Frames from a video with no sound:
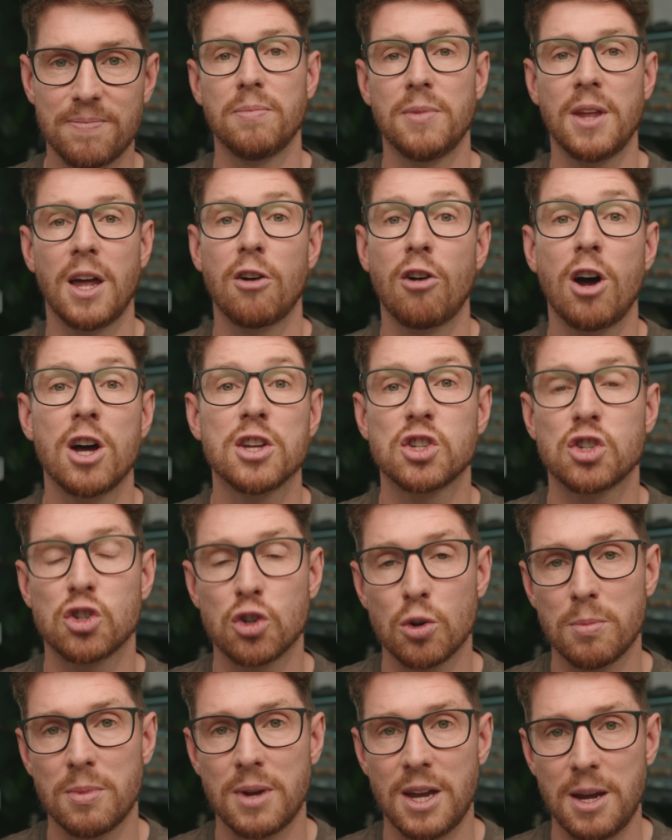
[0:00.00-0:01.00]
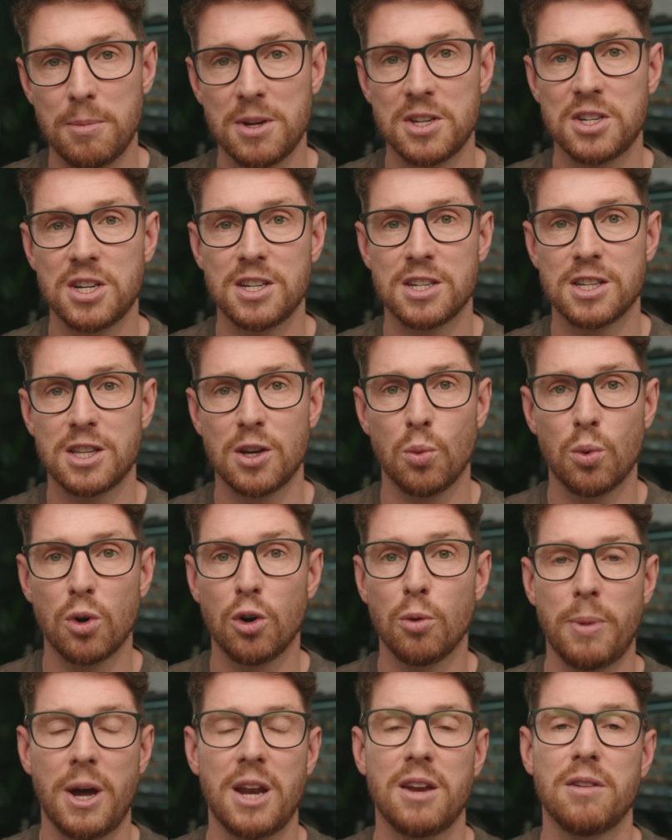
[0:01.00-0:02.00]
Now, there are some images that
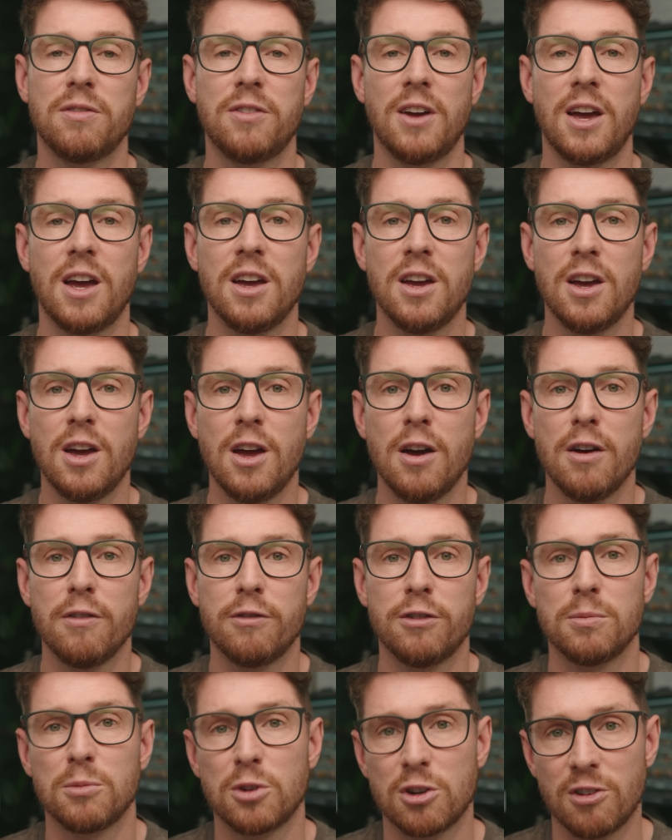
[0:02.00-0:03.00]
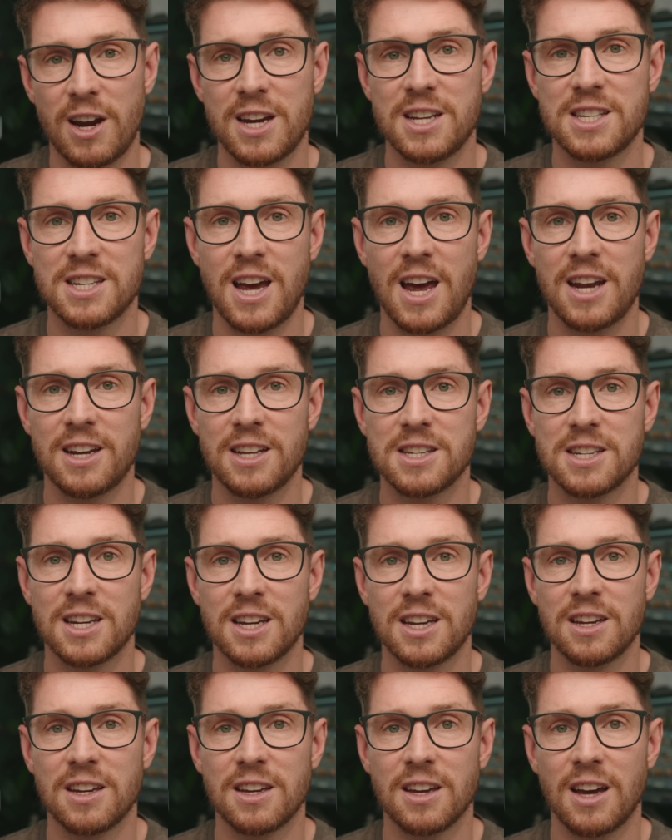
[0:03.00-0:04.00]
will benefit from greater
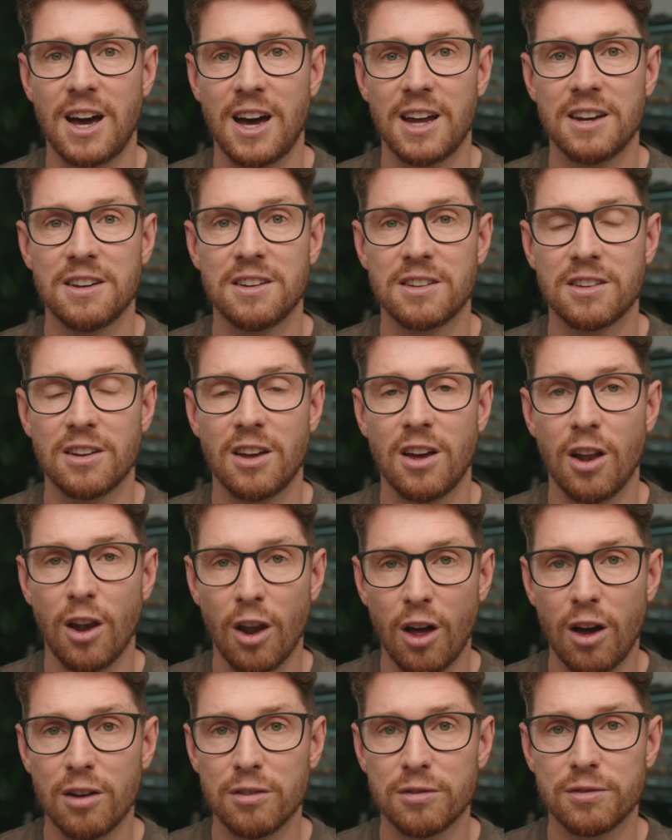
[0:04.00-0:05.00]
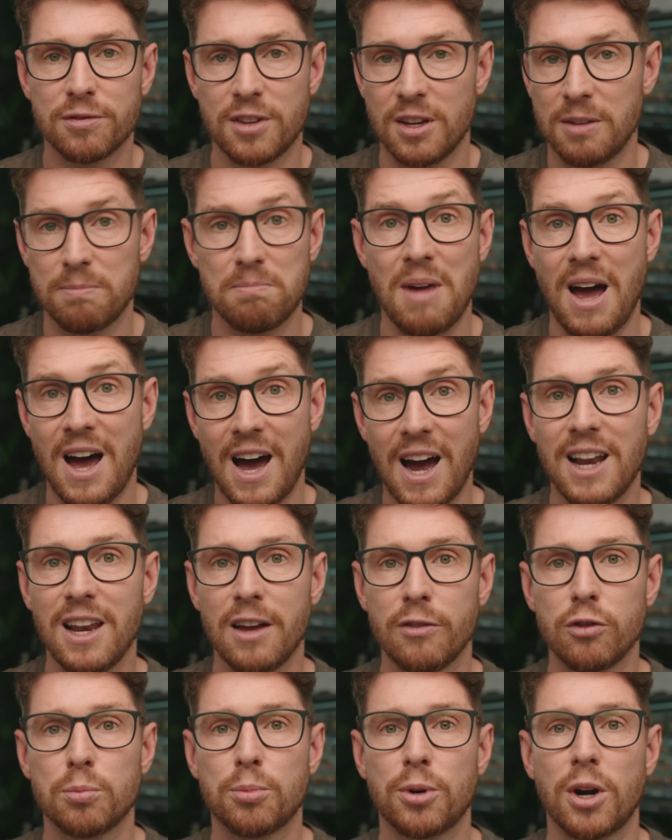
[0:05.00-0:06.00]
editing, and a lot of the
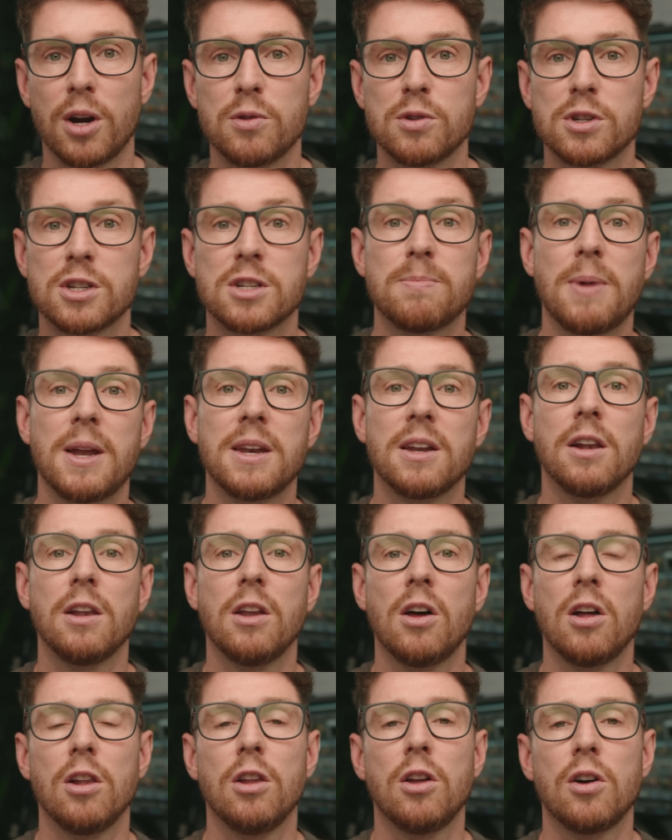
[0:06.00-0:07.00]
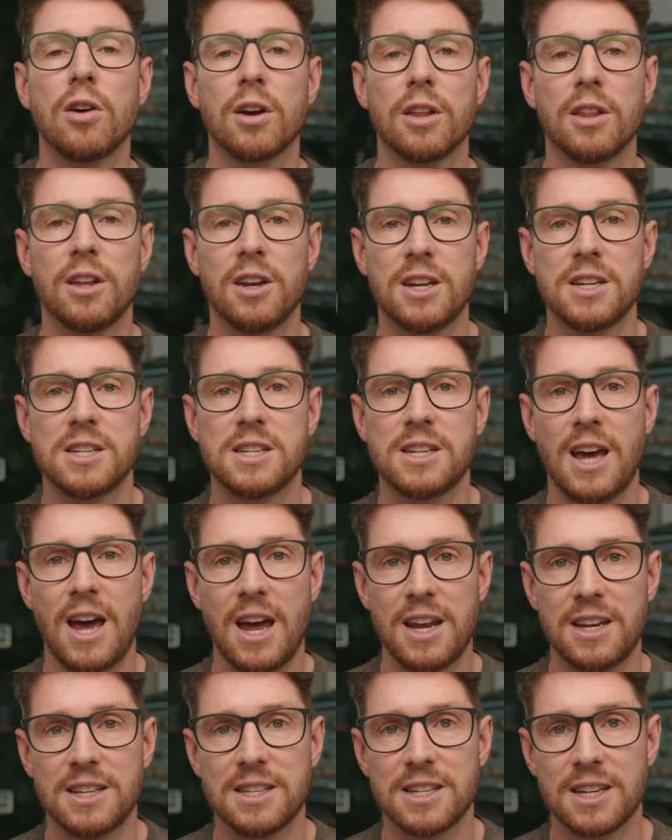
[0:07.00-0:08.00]
high-level pros spend a lot longer than this
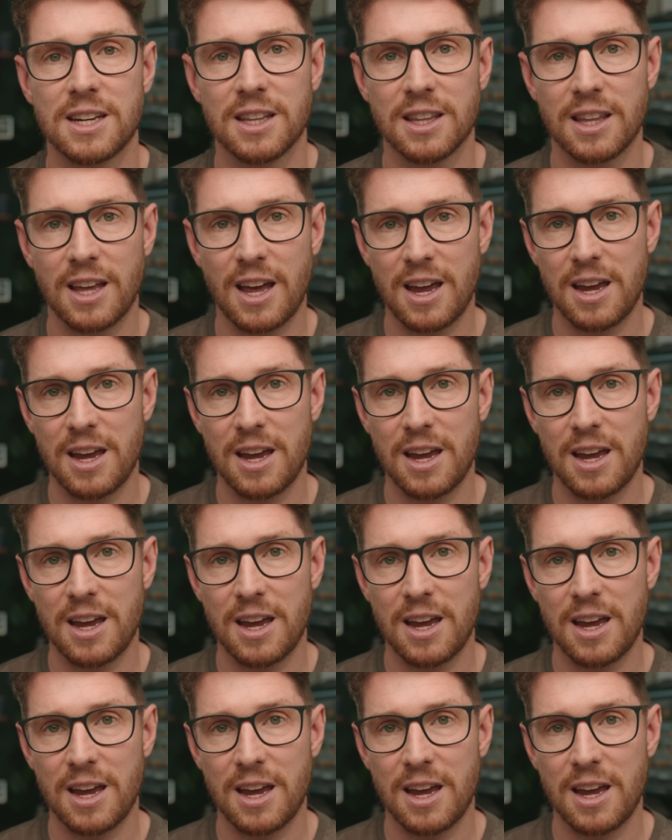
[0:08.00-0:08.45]
editing their